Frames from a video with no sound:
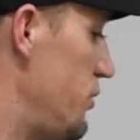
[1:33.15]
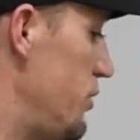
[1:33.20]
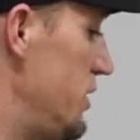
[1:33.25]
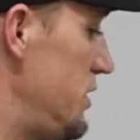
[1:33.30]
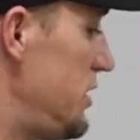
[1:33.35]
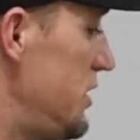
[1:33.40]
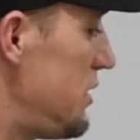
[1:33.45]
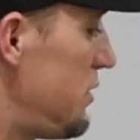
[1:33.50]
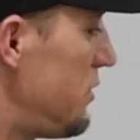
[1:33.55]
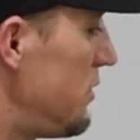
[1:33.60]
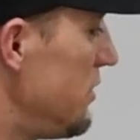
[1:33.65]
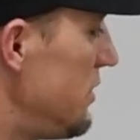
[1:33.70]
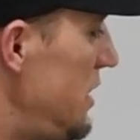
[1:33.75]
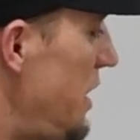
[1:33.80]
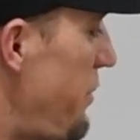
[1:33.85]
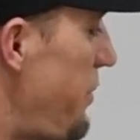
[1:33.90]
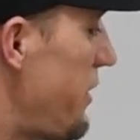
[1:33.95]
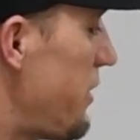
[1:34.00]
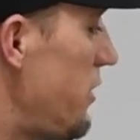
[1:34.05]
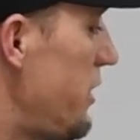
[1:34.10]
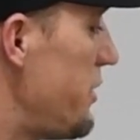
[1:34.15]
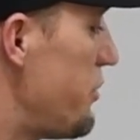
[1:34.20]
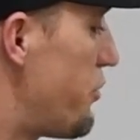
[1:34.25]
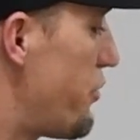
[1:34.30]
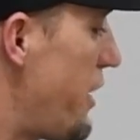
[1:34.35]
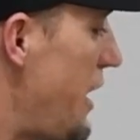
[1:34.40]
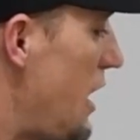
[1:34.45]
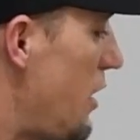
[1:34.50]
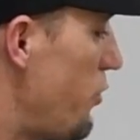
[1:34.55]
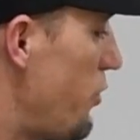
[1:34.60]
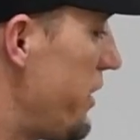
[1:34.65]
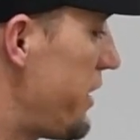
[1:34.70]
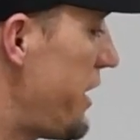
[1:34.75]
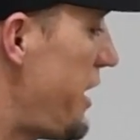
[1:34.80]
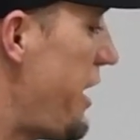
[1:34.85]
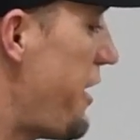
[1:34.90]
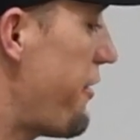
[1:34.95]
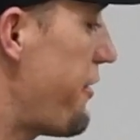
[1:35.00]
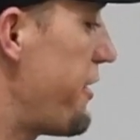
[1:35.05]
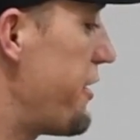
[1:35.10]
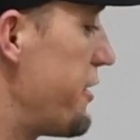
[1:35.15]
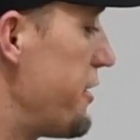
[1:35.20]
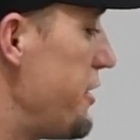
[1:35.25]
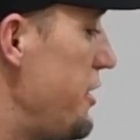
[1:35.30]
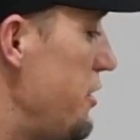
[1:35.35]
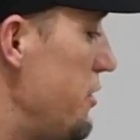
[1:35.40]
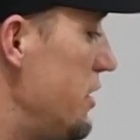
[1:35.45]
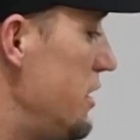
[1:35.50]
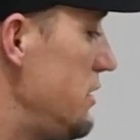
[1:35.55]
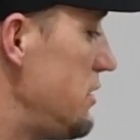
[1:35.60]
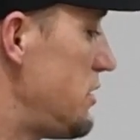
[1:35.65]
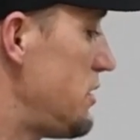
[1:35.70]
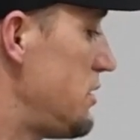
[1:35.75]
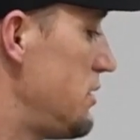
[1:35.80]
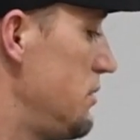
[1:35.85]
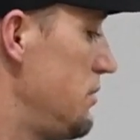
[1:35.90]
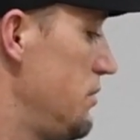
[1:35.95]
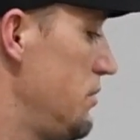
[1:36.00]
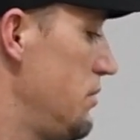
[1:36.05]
which is typically brown with carrier units.